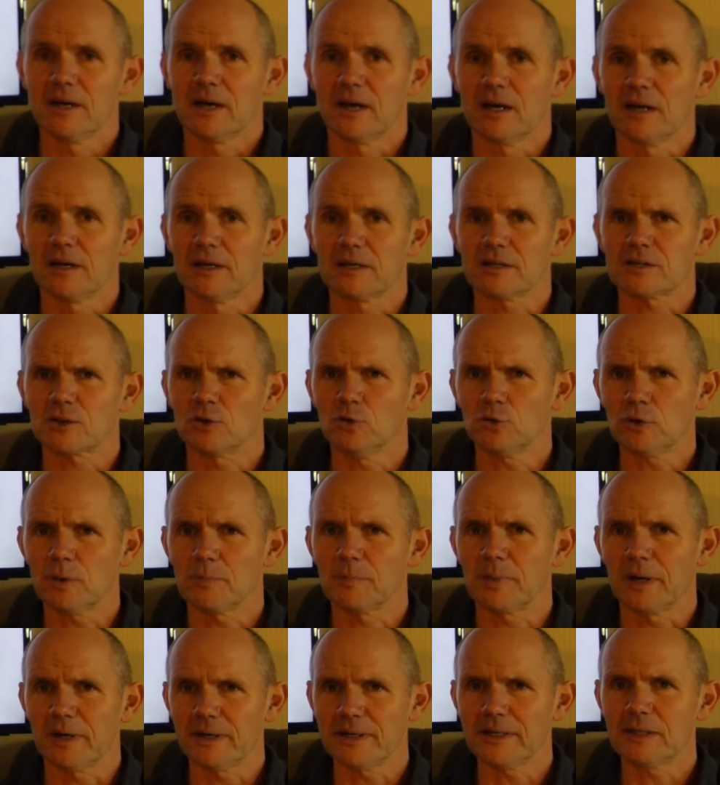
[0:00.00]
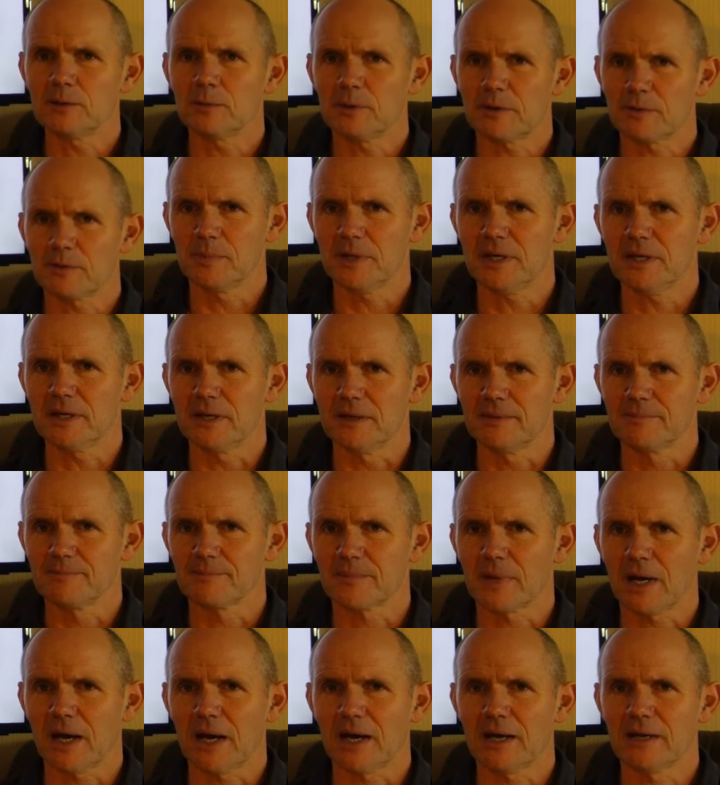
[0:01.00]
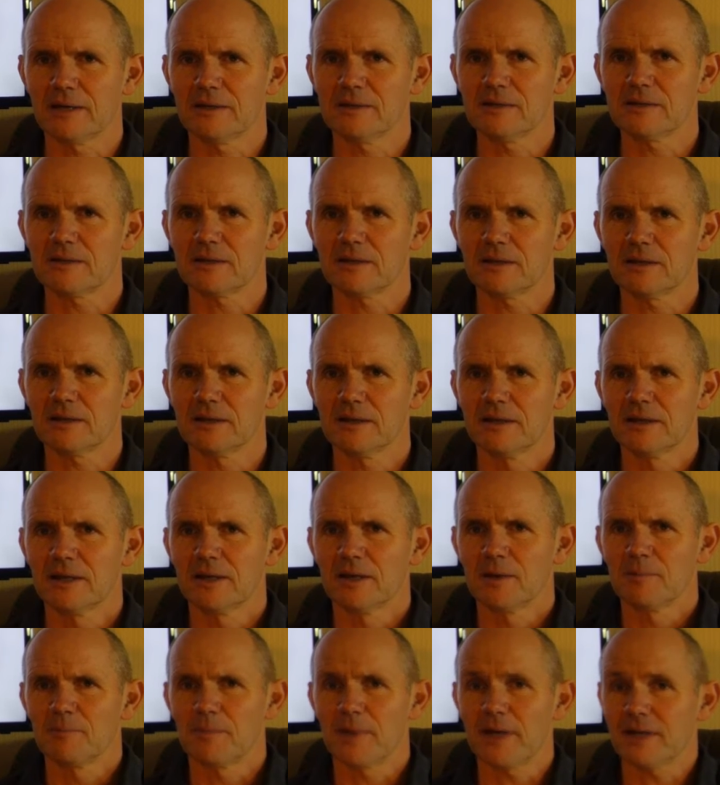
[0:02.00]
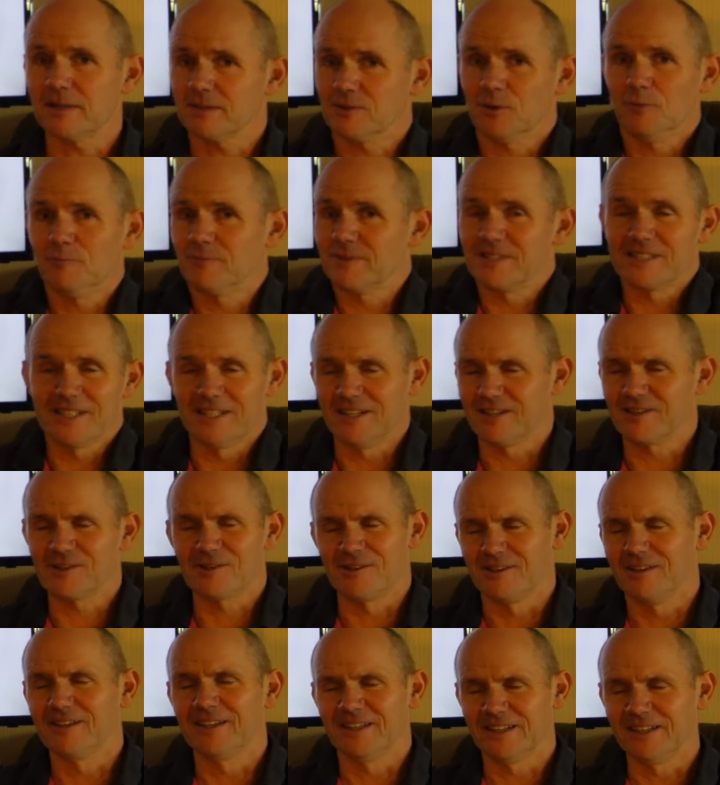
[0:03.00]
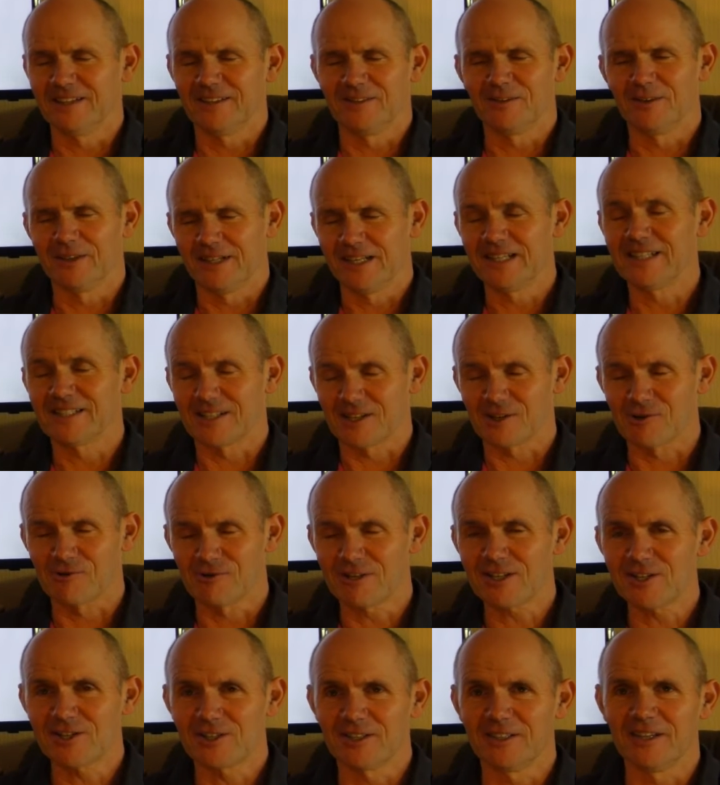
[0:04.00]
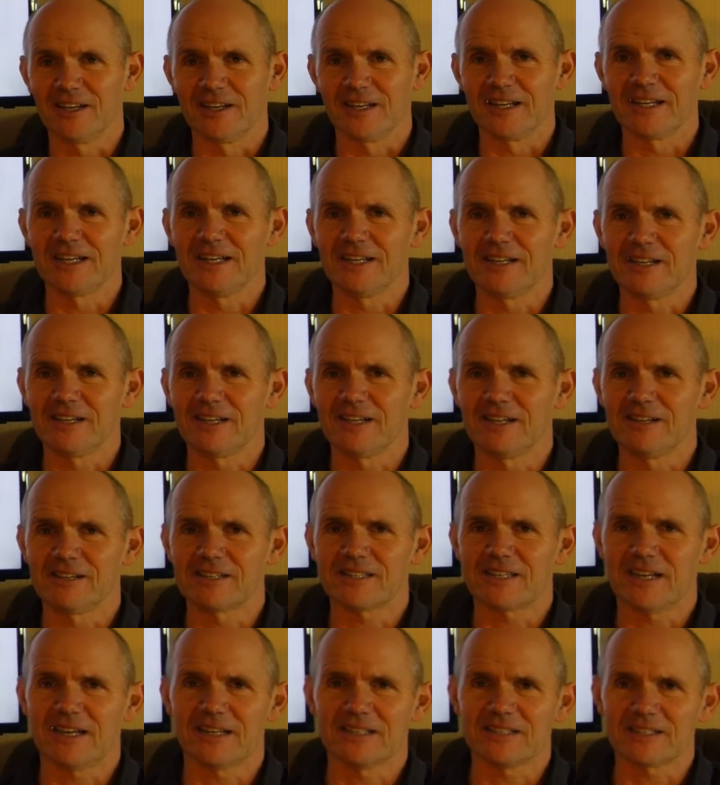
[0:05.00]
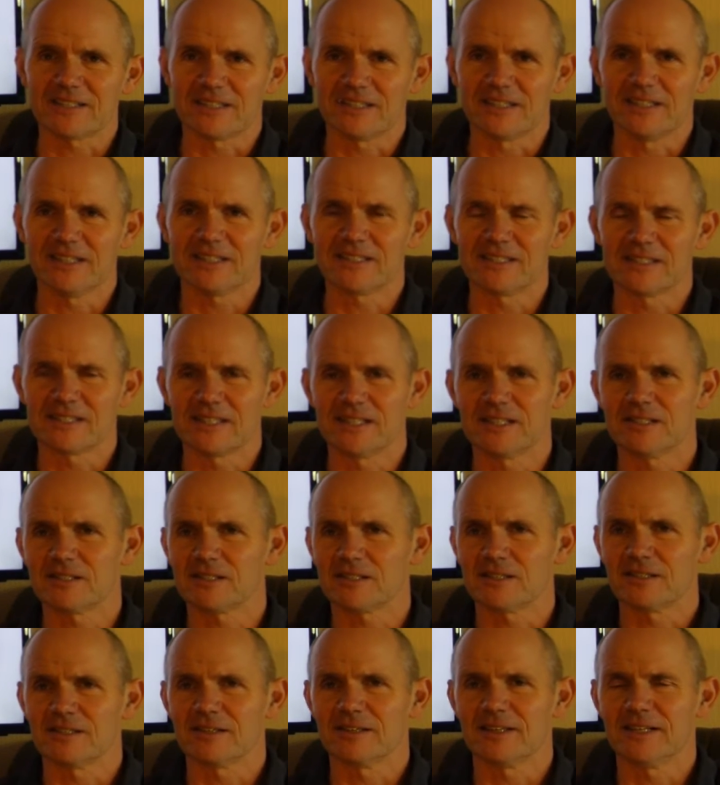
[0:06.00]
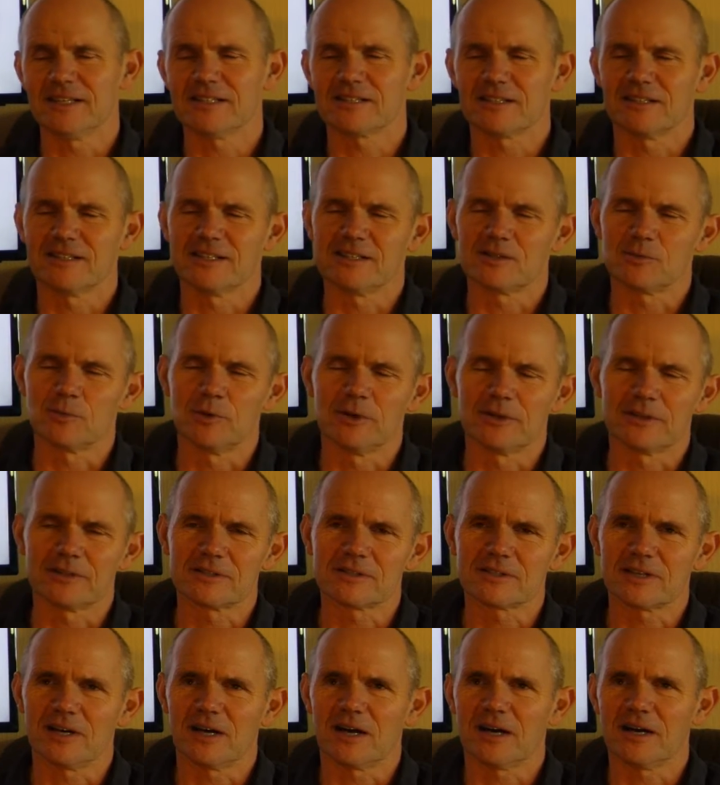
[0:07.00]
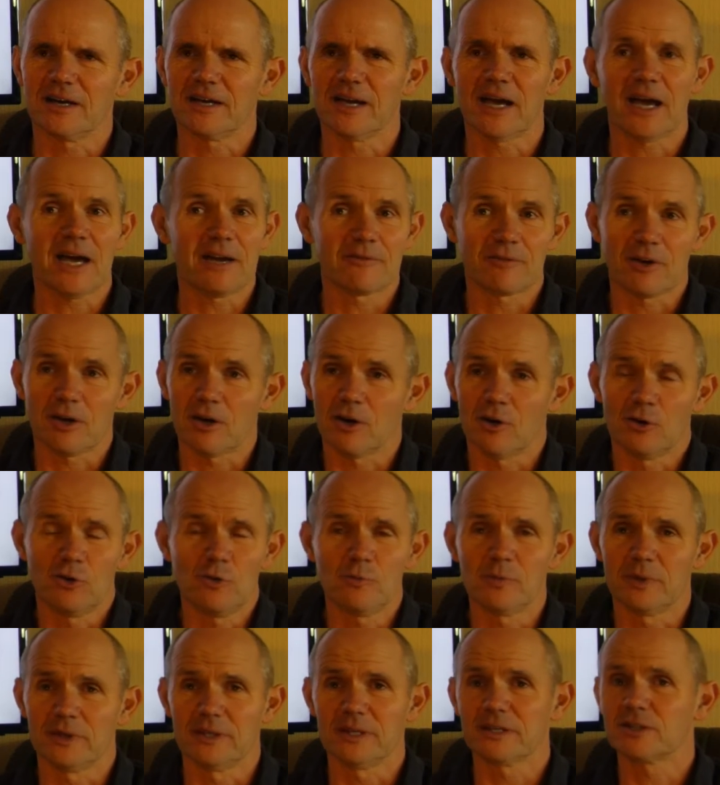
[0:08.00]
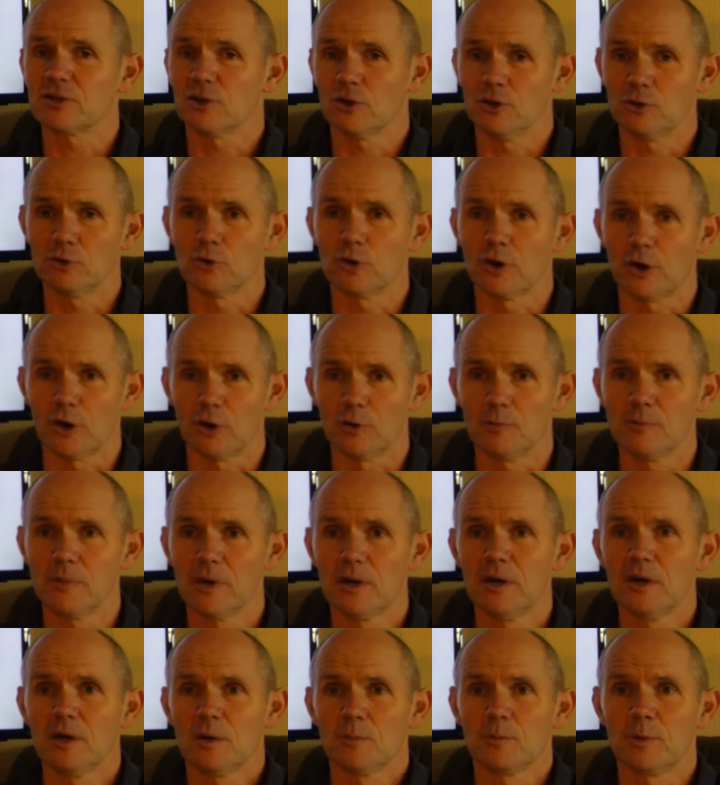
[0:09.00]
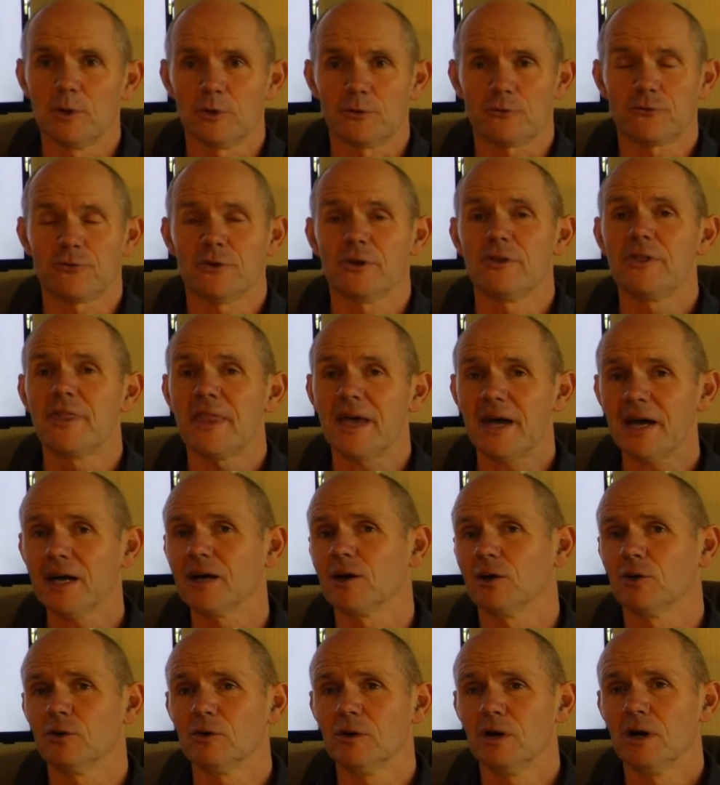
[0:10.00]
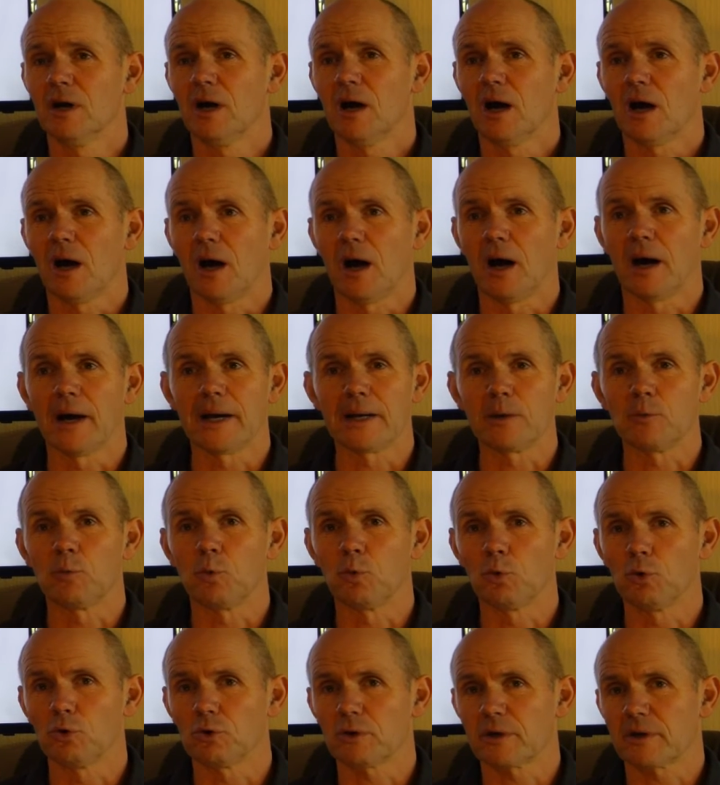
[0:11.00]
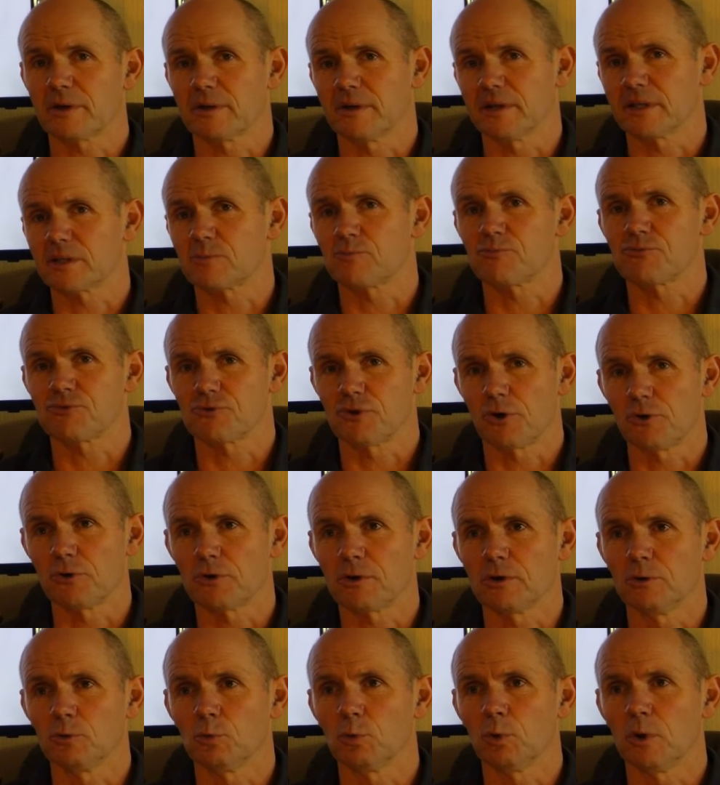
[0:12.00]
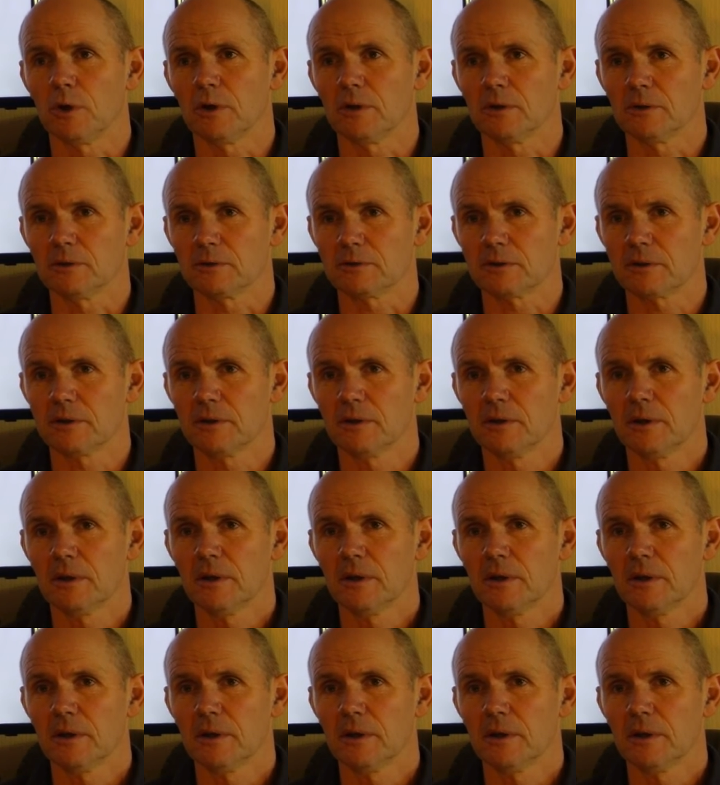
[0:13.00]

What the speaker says: It's called Abide Me. And Matt's obviously he's a Christian, and he says these are his words: I have a home, an eternal home, but for now I walk this broken world.